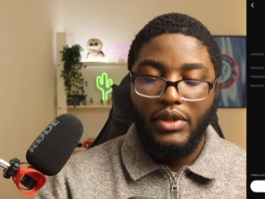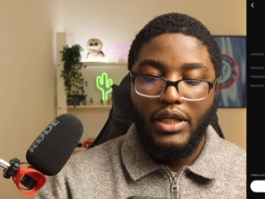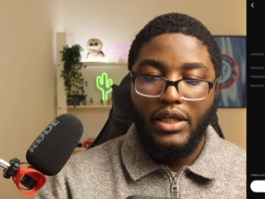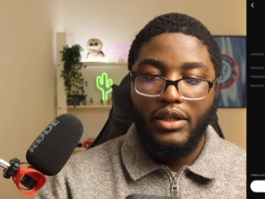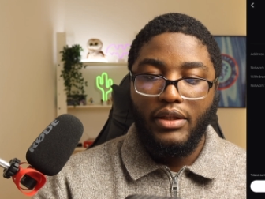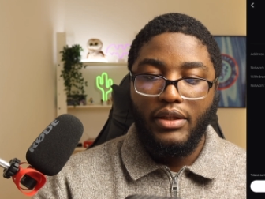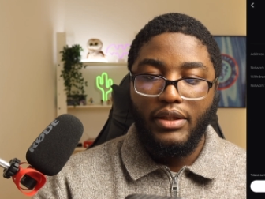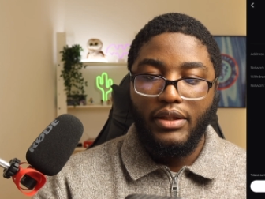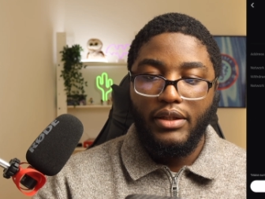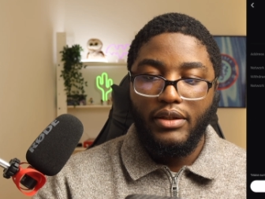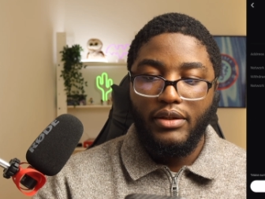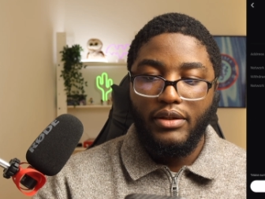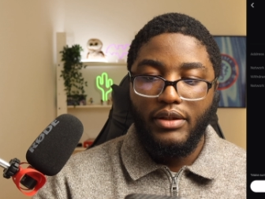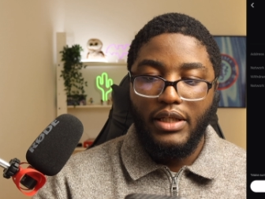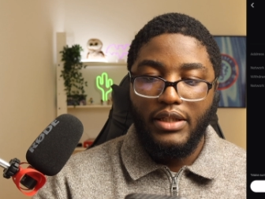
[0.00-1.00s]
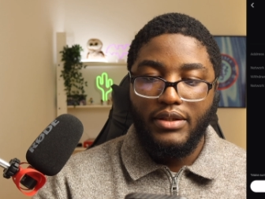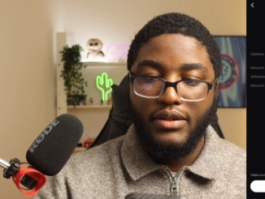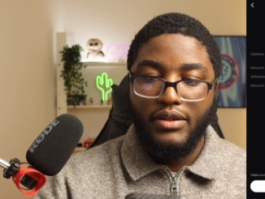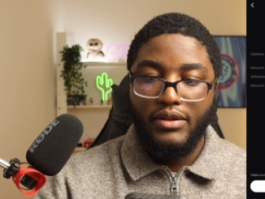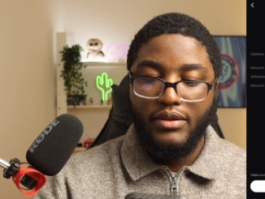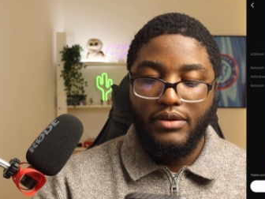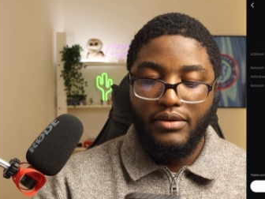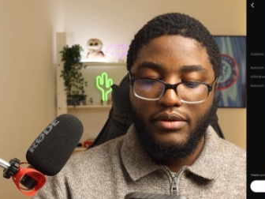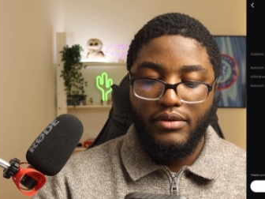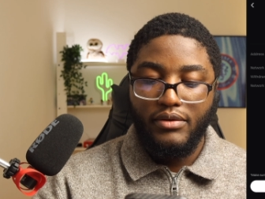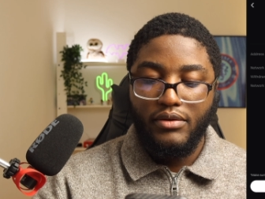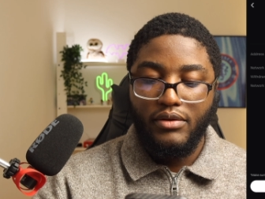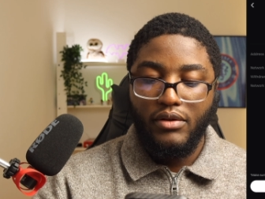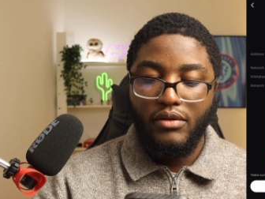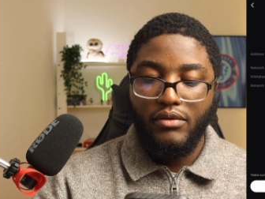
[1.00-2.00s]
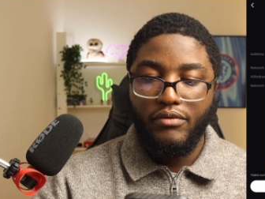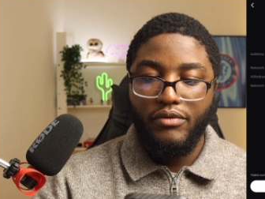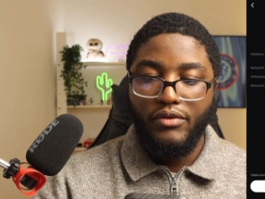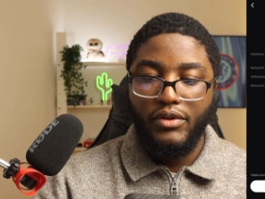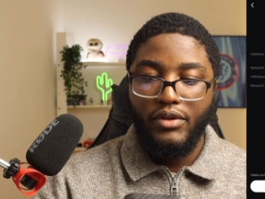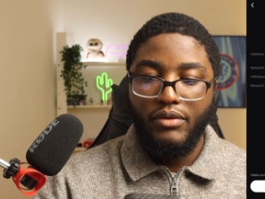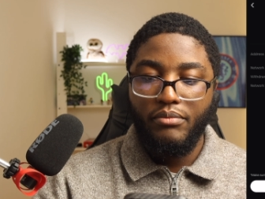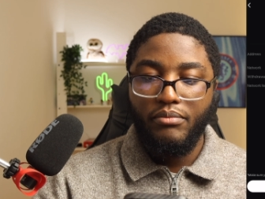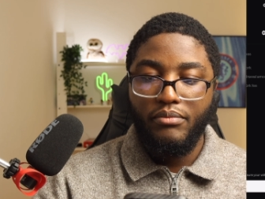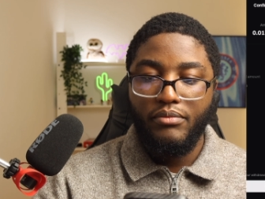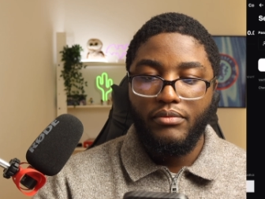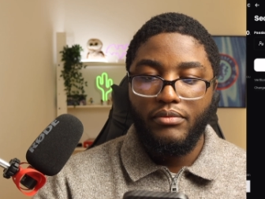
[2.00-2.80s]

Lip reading: And that's it. confirm.